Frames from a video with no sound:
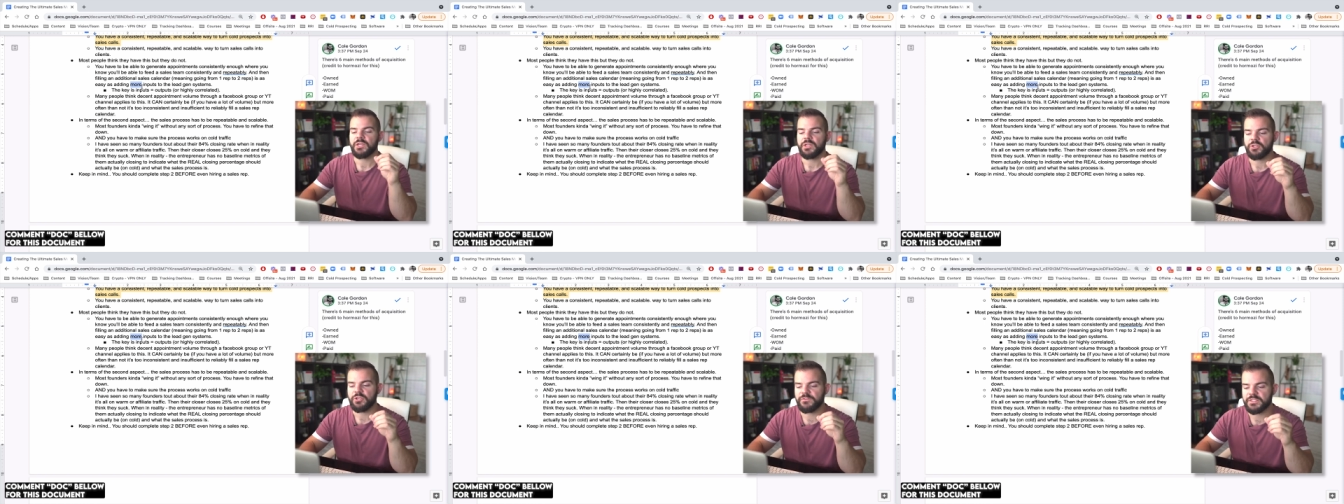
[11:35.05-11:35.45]

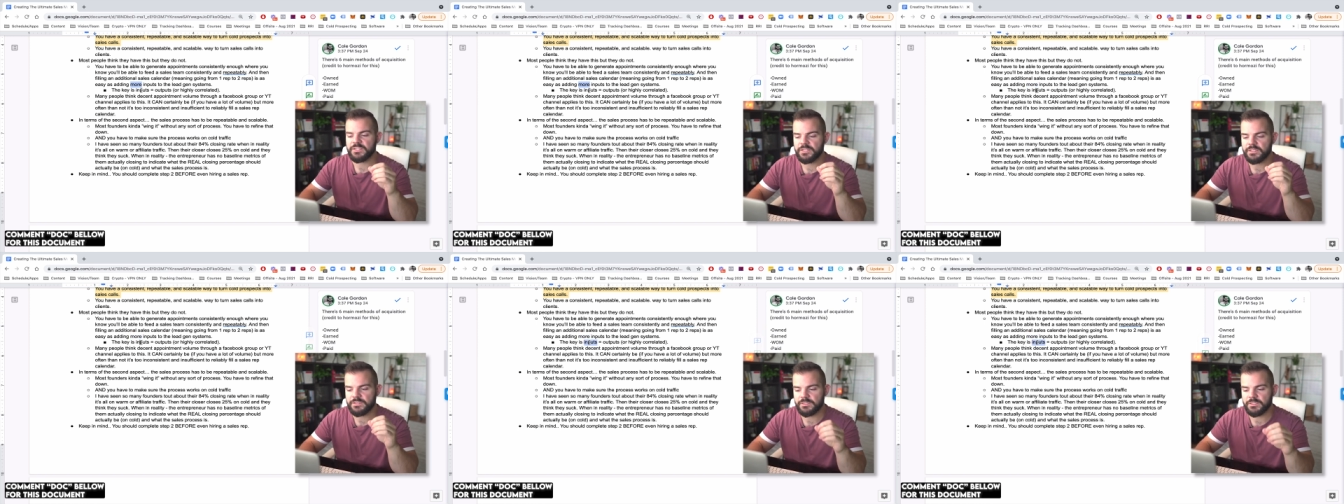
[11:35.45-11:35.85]
You have a
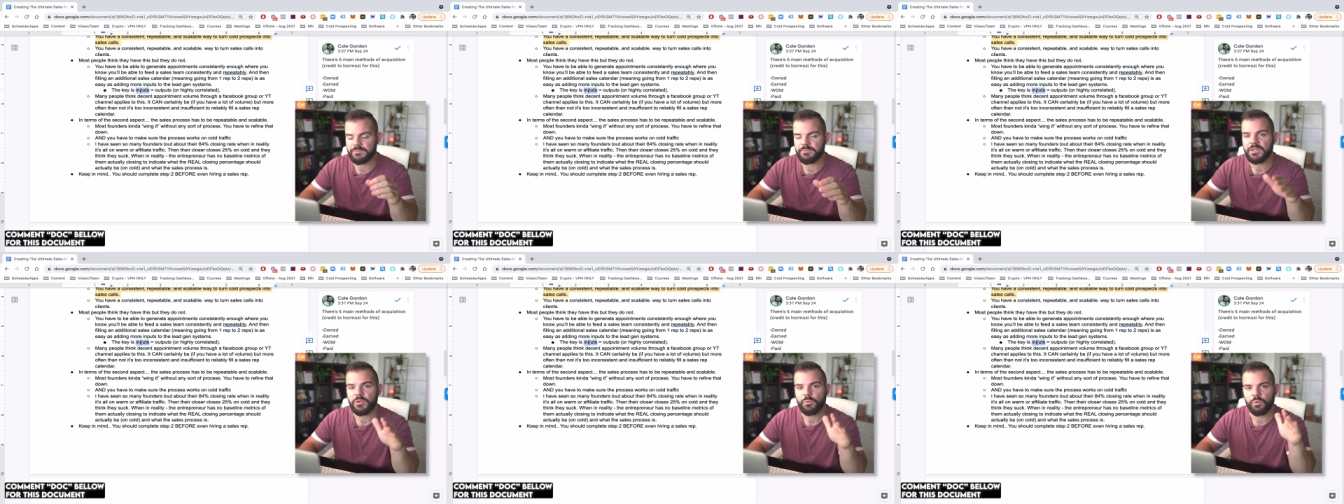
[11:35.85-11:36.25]

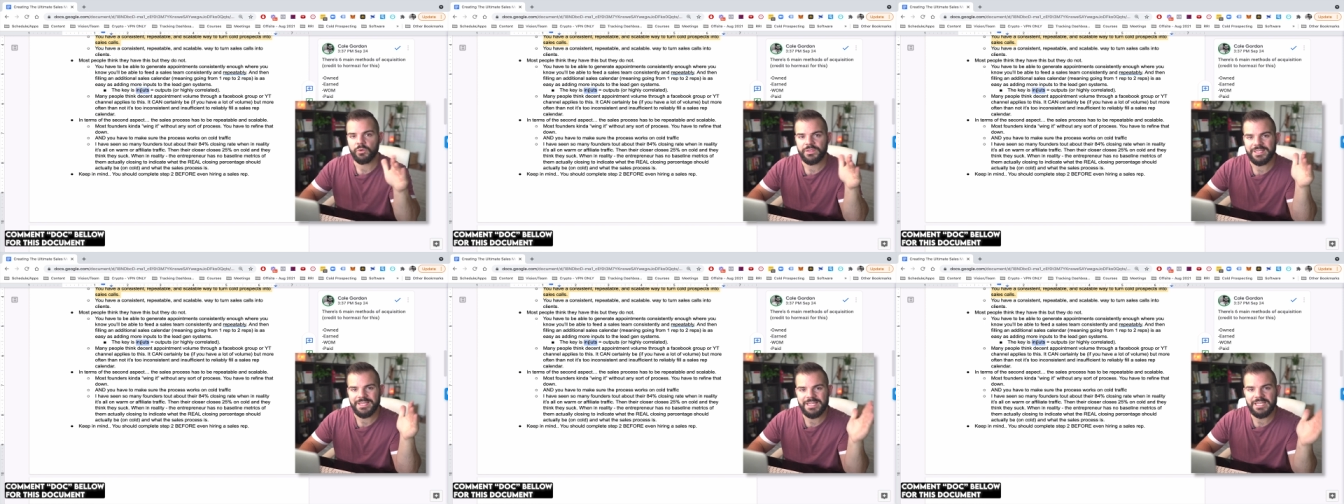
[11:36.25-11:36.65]
system where
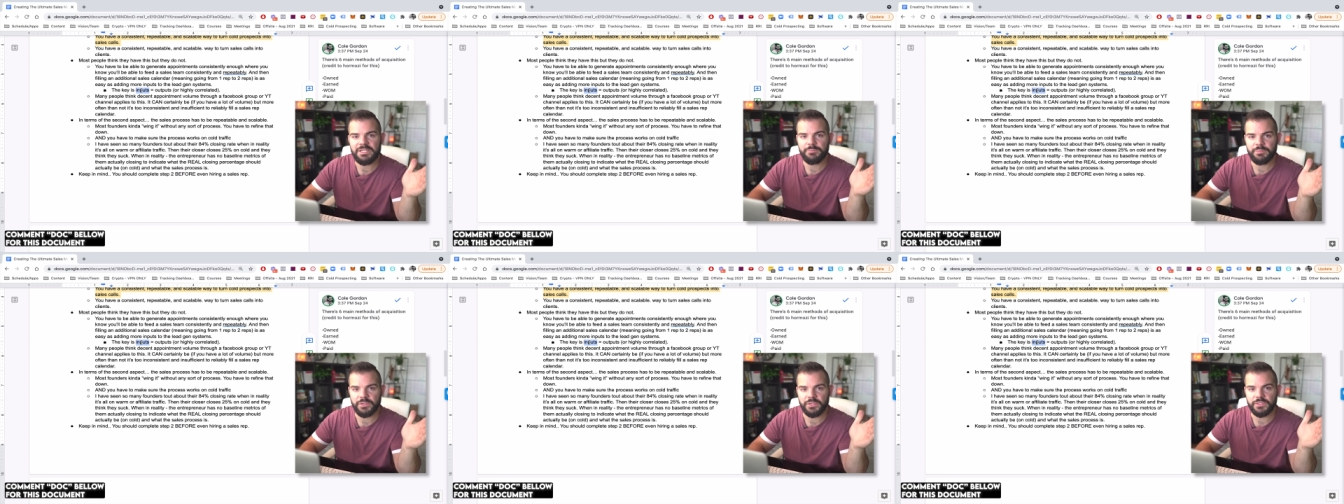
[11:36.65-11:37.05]
the
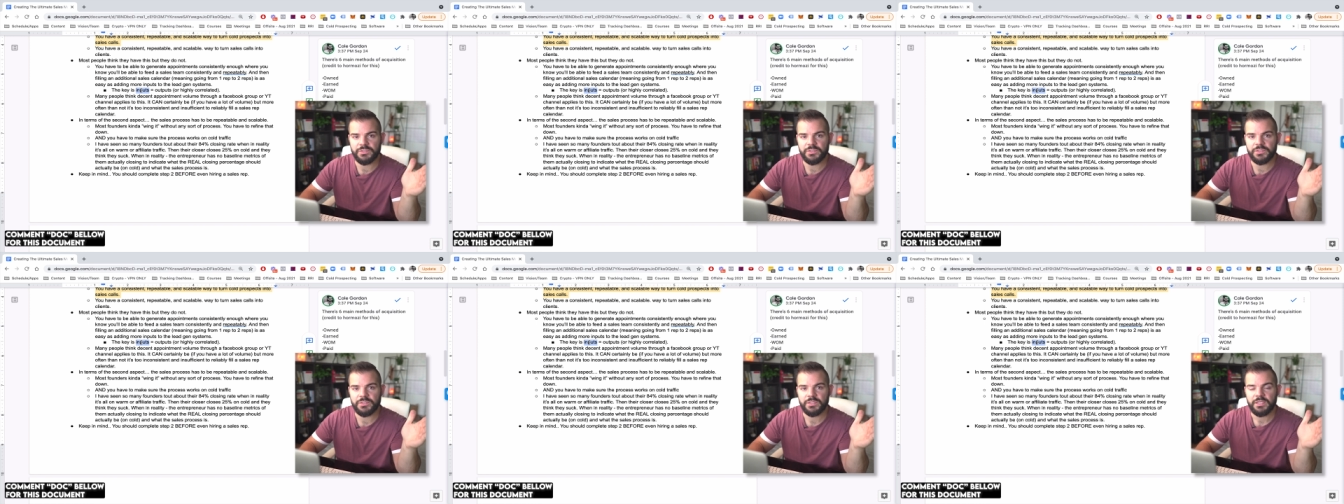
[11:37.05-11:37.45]

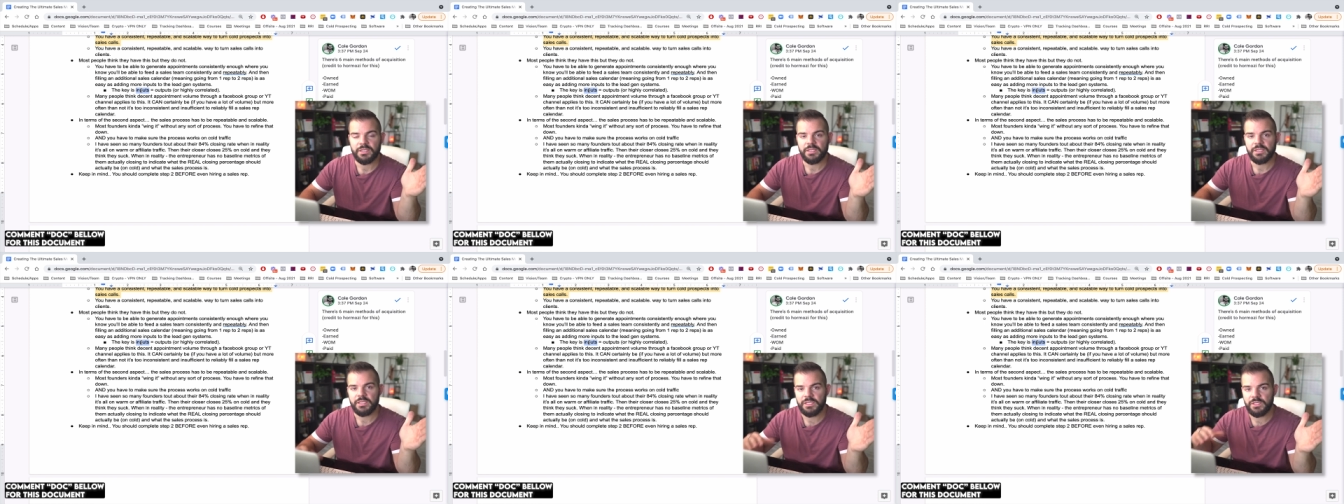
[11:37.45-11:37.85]
inputs
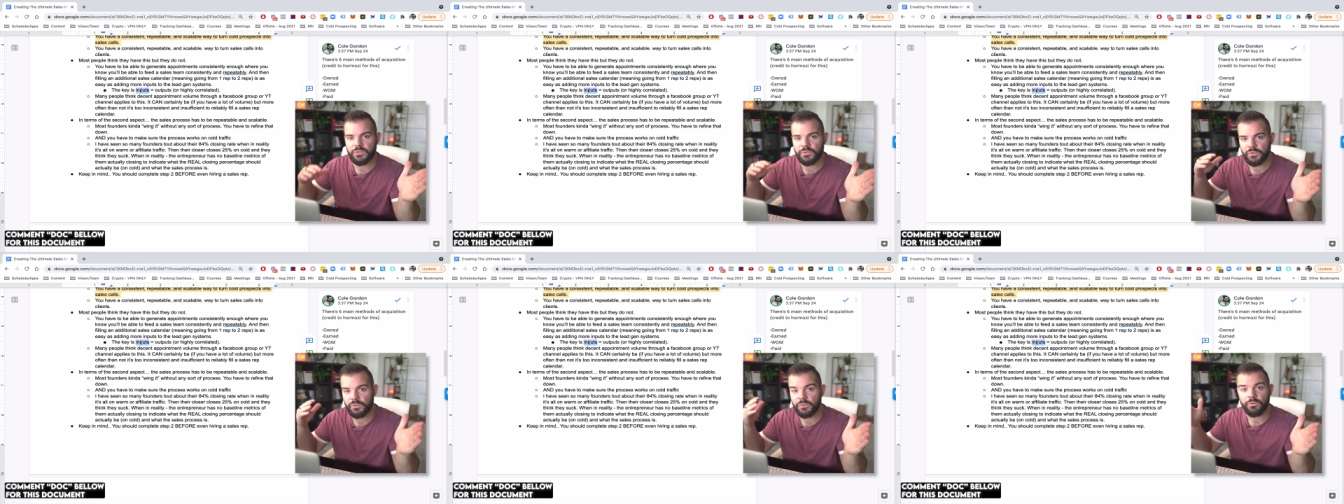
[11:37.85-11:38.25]

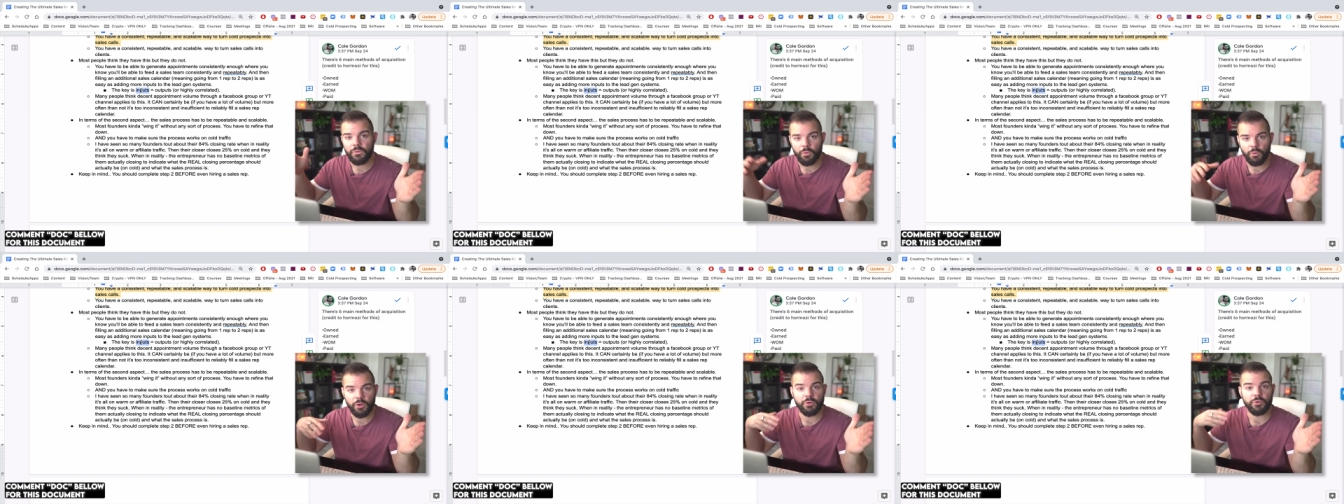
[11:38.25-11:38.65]
equal
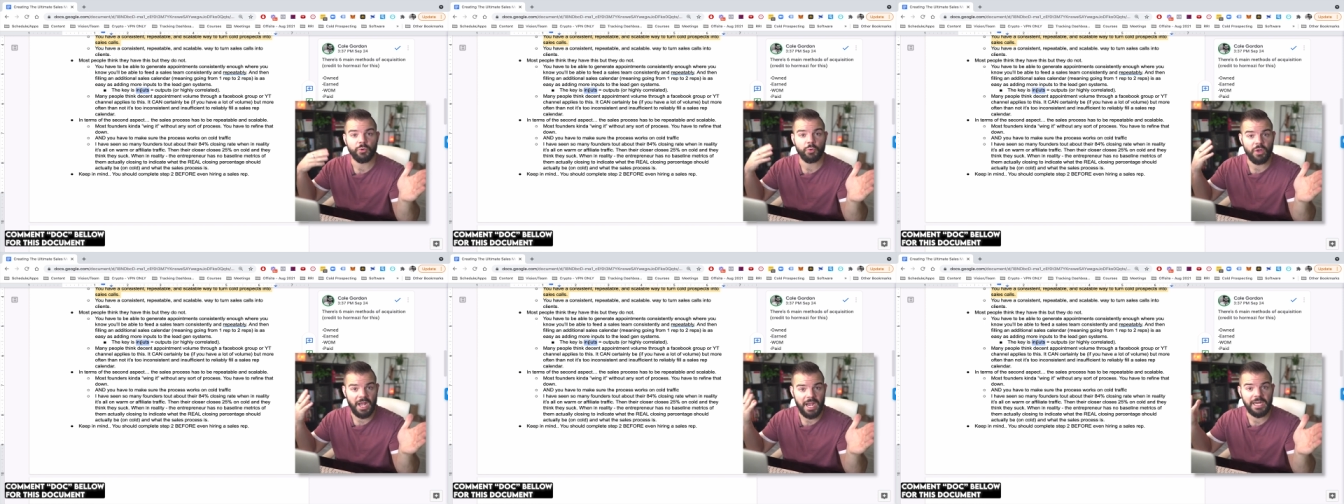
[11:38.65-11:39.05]

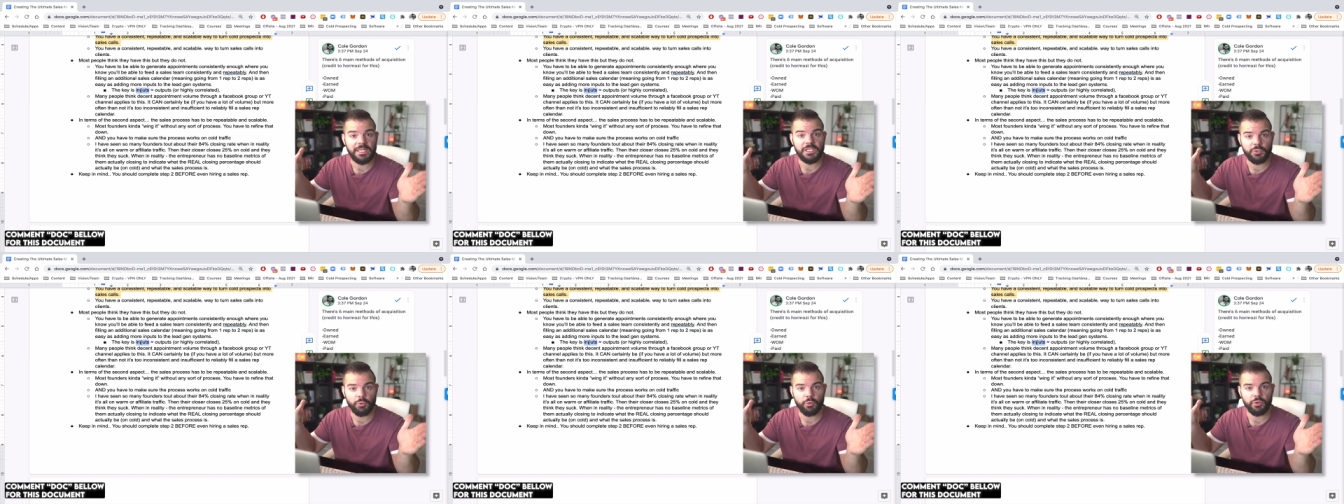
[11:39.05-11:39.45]
or
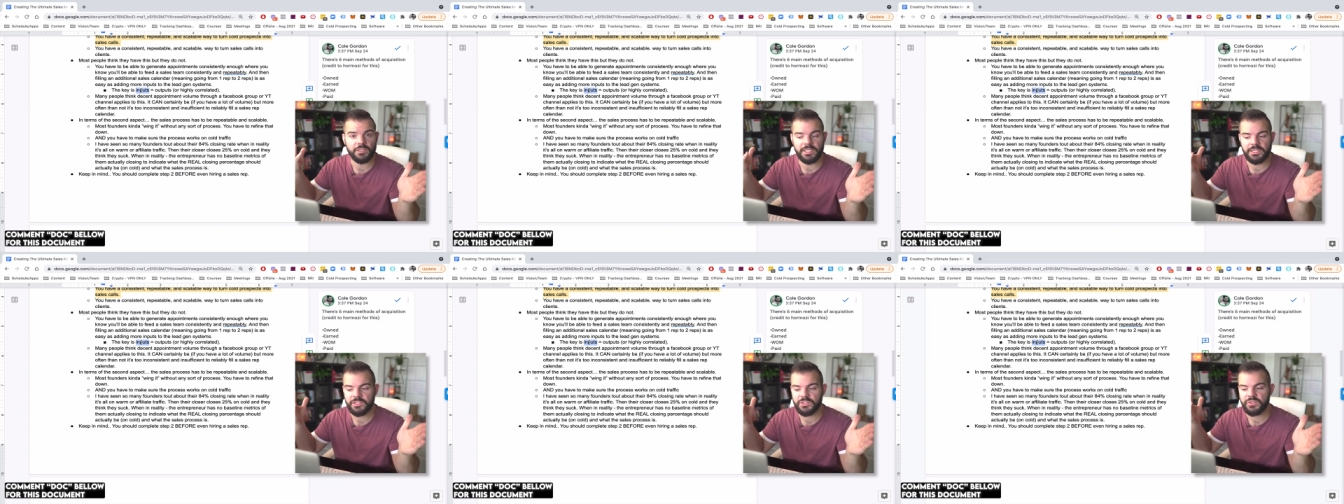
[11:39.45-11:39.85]
highly
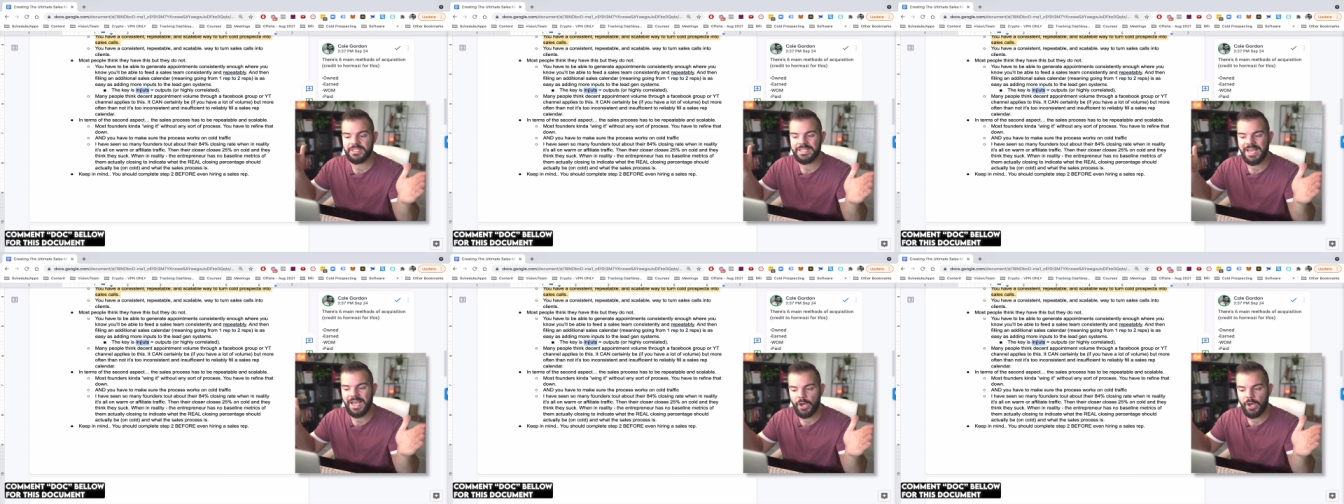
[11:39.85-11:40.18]
correlated to the